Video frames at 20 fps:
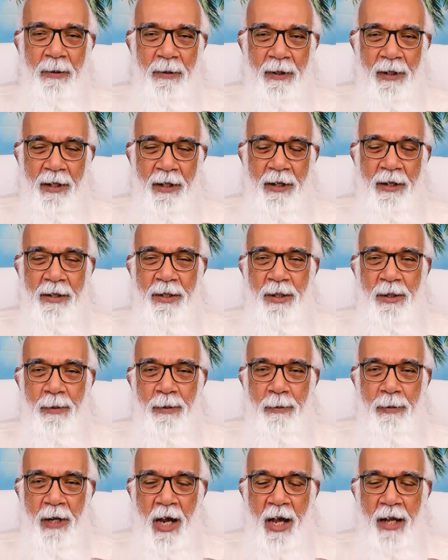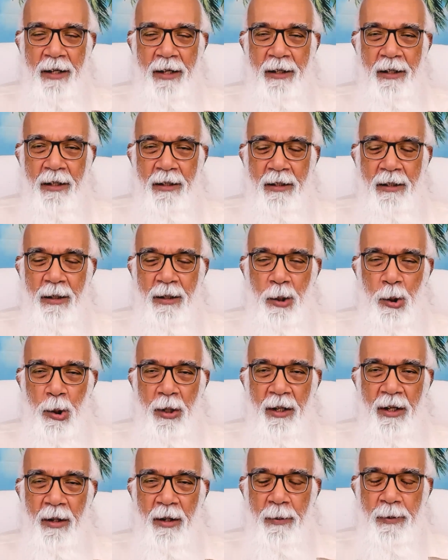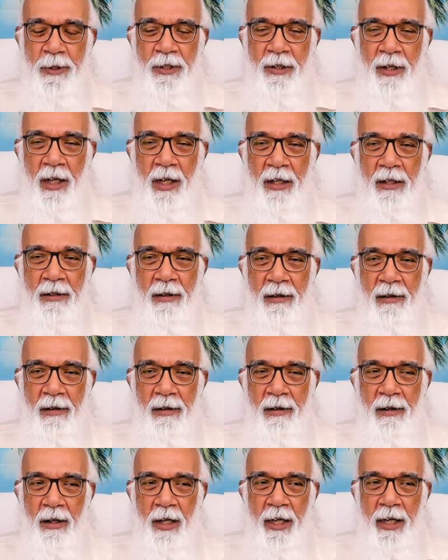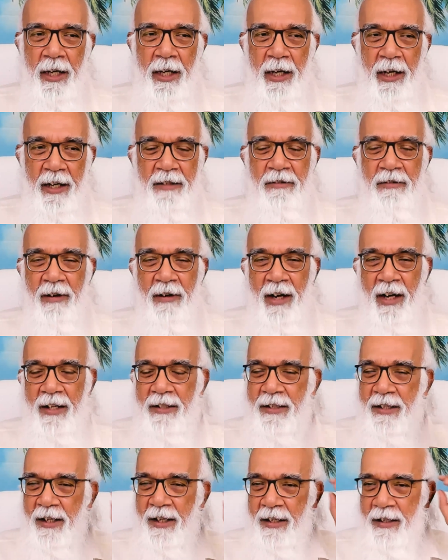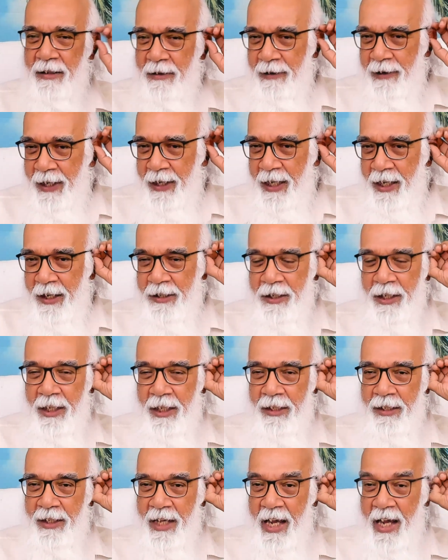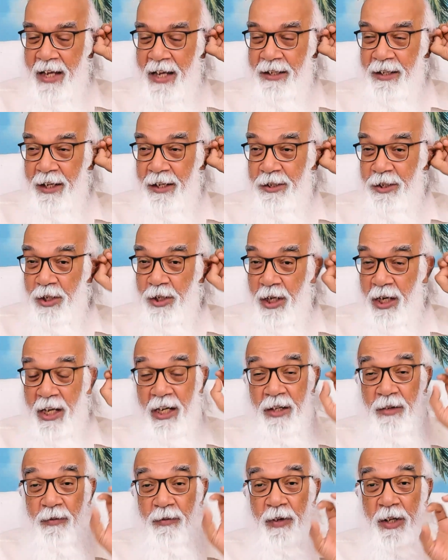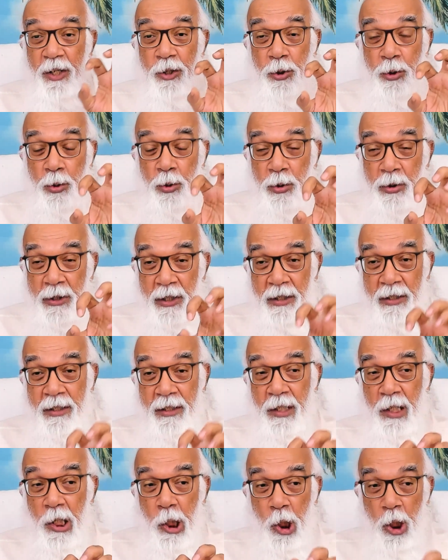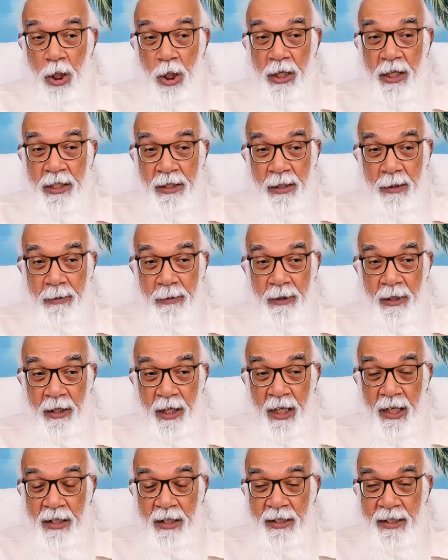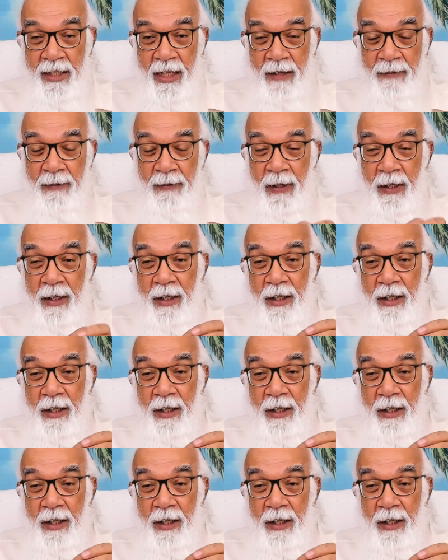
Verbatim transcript: First barrier or an obstacle or a hindrance in creating that intellect which shows us the knowledge of the real self,